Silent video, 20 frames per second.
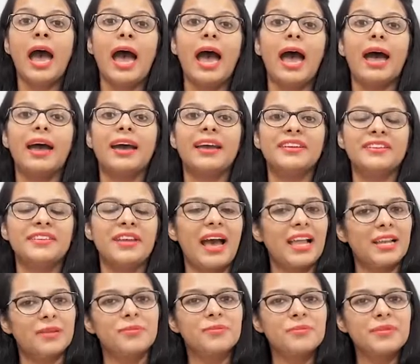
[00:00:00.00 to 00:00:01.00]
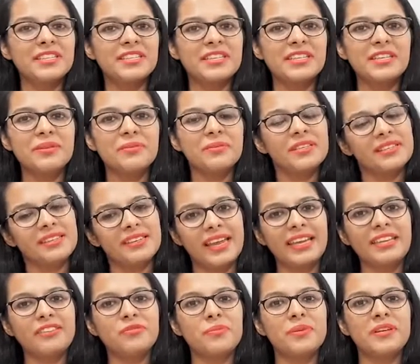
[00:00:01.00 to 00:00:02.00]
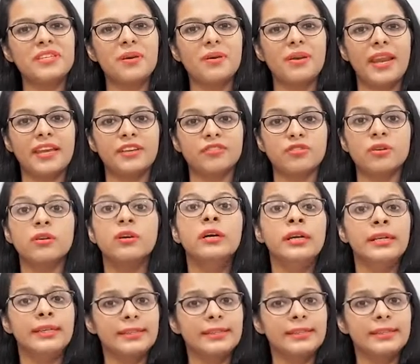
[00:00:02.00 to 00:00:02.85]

and I'll be meeting you in the next video lecture.